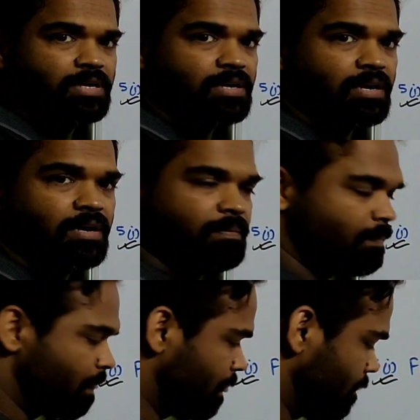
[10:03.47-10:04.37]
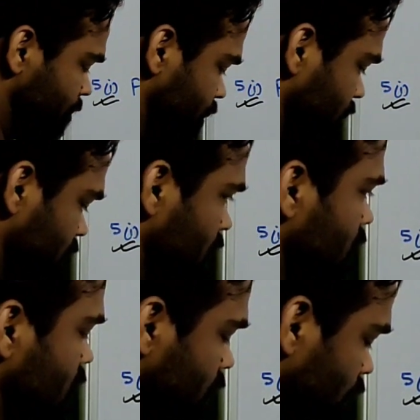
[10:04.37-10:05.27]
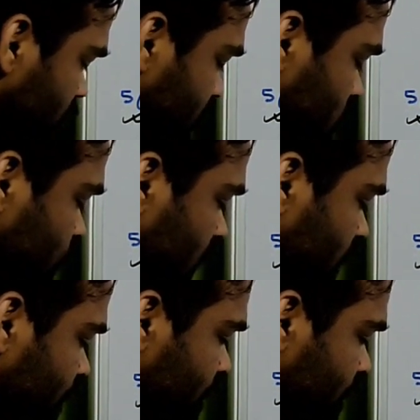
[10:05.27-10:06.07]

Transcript: Clear? Now look at this one.